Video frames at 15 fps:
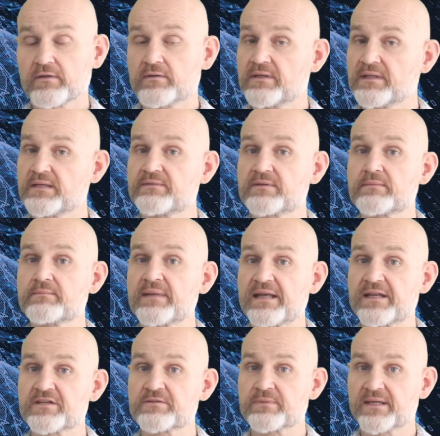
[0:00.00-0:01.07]
and even a
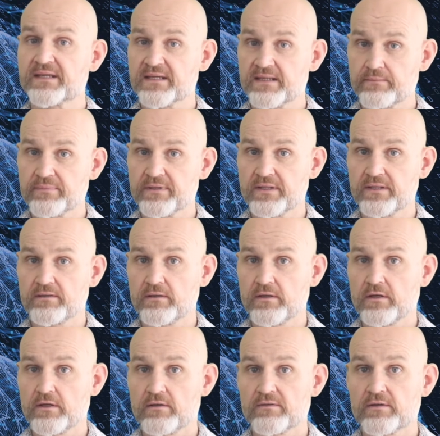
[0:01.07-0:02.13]
management company
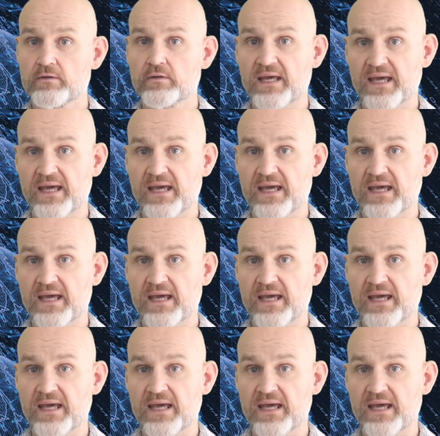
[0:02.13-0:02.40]
that